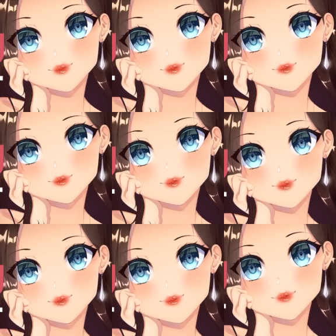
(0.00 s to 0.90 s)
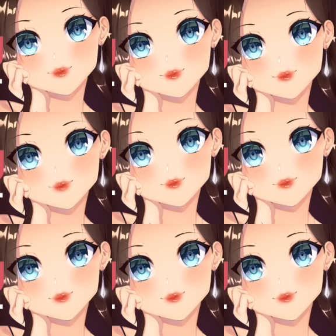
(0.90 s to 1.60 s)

It's people you haven't met yet.